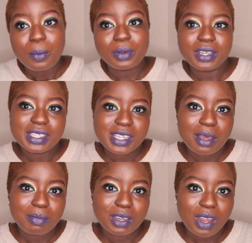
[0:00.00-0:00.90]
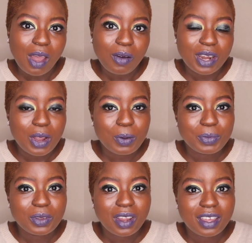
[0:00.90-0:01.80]
please let me know and I
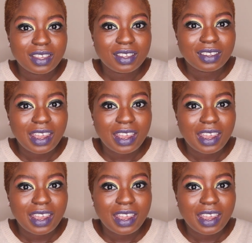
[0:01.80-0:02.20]
hope you like it.